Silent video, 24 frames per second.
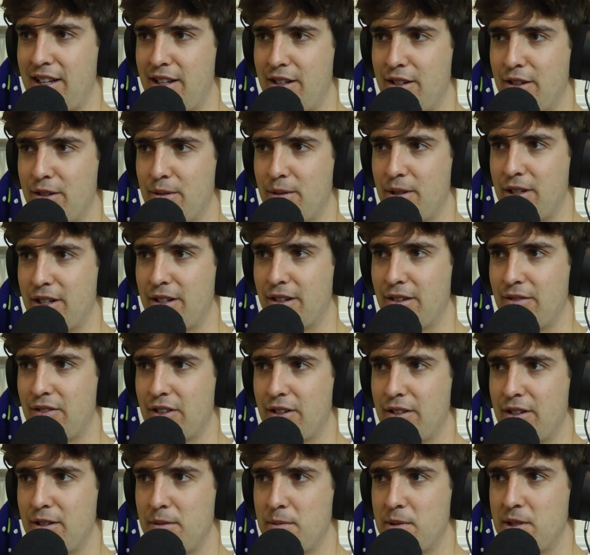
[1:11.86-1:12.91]
do you know what you got for
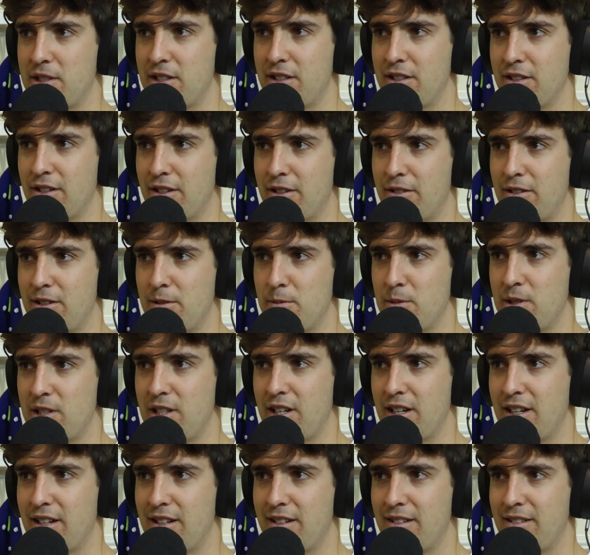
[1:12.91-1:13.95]
Christmas? It's not Christmas
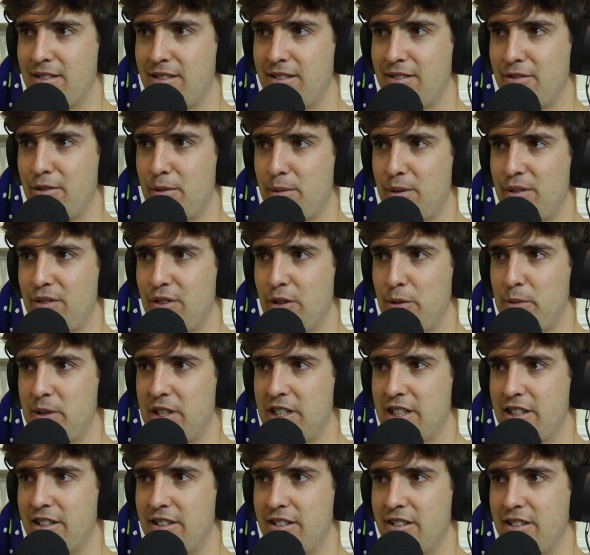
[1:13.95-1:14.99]
yet. When we're
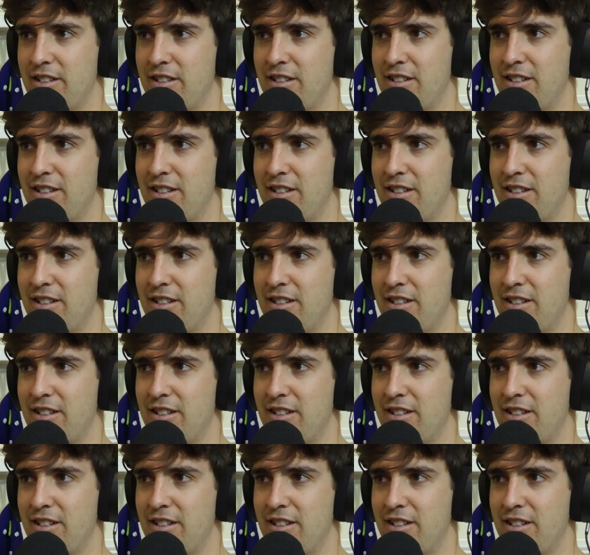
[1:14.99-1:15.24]
filming this.